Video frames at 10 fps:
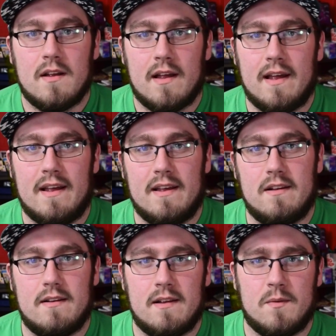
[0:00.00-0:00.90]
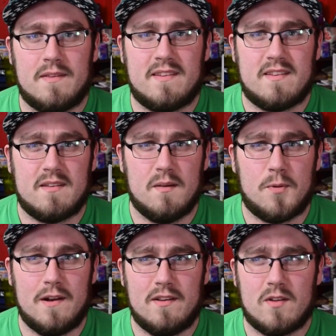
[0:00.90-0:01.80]
and it was a
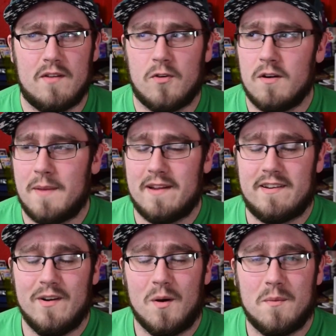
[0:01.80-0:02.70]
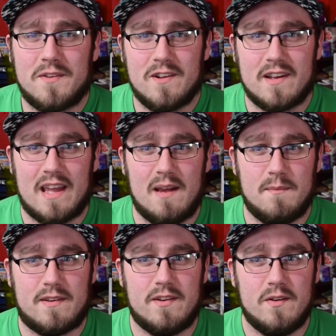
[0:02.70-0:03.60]
pretty straightforward match. He almost took game
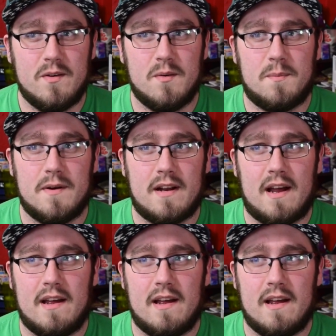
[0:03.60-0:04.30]
2, but